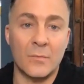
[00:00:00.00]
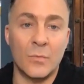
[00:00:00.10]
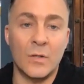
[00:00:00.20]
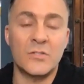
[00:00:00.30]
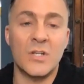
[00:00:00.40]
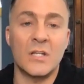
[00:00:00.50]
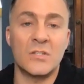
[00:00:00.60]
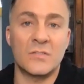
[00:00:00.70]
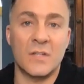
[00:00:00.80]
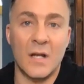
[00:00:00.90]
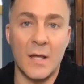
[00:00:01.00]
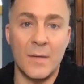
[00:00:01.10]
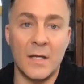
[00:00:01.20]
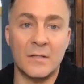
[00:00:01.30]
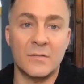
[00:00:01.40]
What changes can I
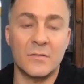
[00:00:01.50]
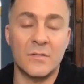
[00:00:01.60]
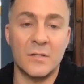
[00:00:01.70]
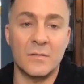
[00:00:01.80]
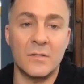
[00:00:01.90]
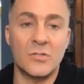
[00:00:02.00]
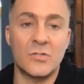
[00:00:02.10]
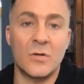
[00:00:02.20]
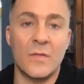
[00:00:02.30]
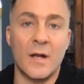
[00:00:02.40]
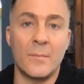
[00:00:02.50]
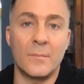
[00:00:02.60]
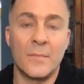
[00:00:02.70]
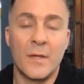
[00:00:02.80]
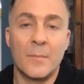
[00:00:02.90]
make to ensure that I'm
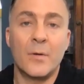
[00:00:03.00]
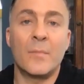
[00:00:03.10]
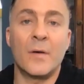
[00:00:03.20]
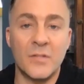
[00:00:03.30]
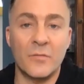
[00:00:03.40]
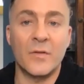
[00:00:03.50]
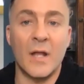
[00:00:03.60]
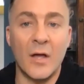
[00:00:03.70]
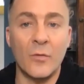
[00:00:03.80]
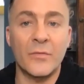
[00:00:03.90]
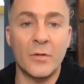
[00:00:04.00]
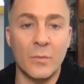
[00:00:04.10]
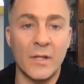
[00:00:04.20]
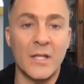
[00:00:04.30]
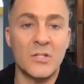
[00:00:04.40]
put myself in a healthier
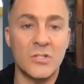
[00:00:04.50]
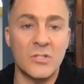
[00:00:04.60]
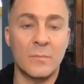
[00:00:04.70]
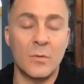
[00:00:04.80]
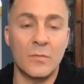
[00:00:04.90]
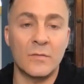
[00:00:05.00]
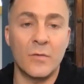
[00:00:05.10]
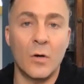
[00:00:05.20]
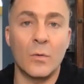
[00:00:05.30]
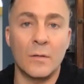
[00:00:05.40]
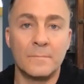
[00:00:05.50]
relationship moving forward?